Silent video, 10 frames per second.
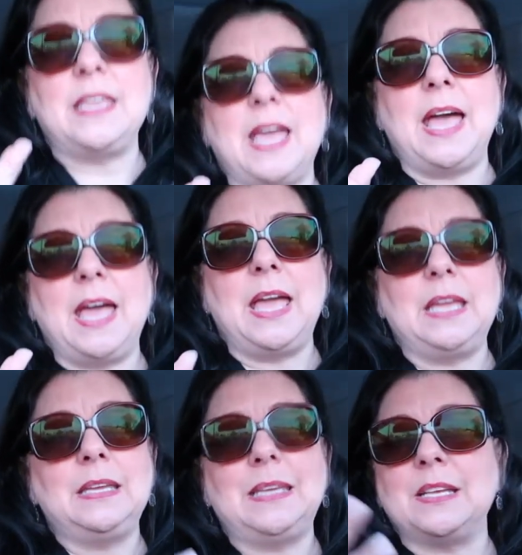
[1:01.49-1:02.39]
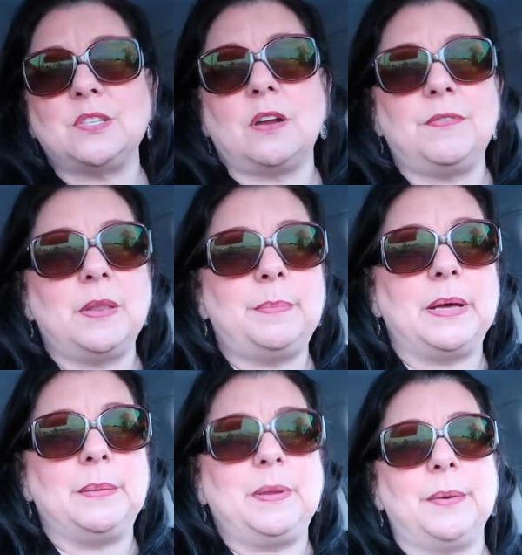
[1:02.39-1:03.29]
yay. Yeah, sorry for the
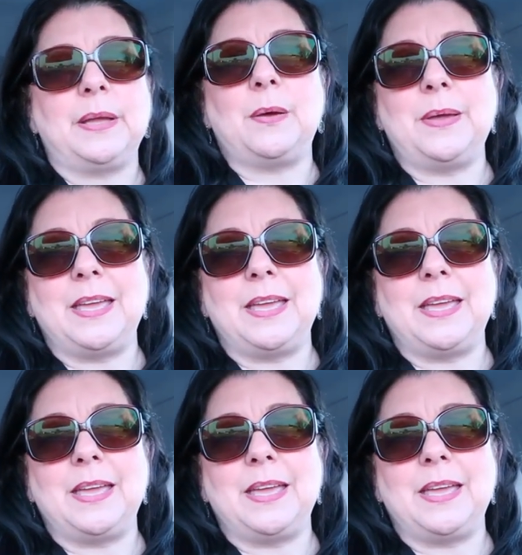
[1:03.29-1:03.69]
bump. Here we go